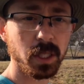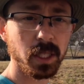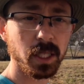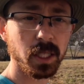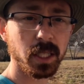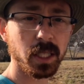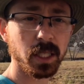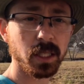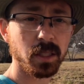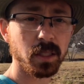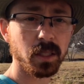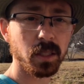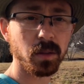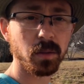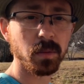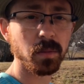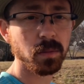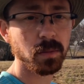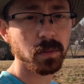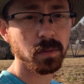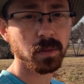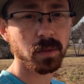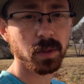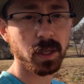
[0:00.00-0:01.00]
and hopefully
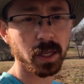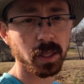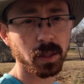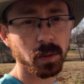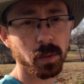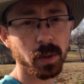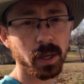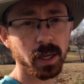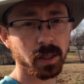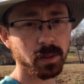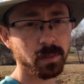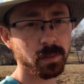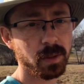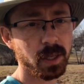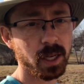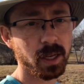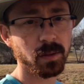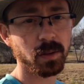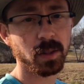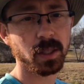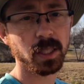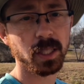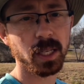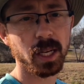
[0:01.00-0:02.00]
we don't have any more
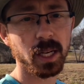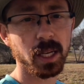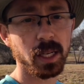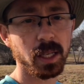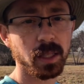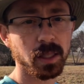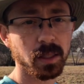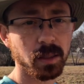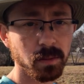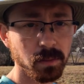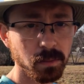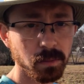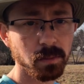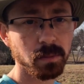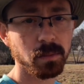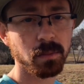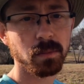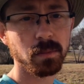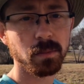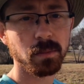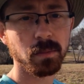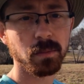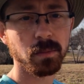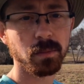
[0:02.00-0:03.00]
issues with audio.
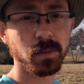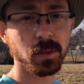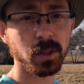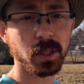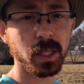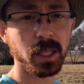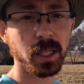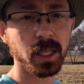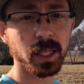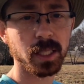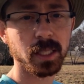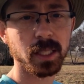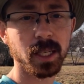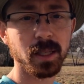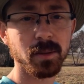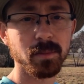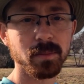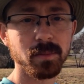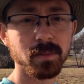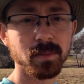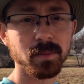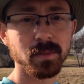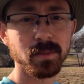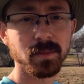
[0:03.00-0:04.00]
Thanks for
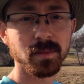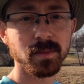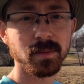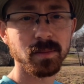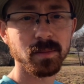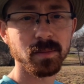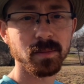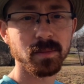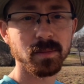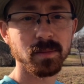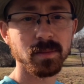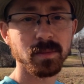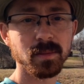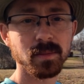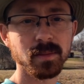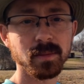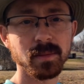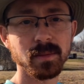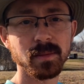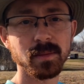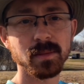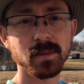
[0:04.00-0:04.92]
watching, and have a good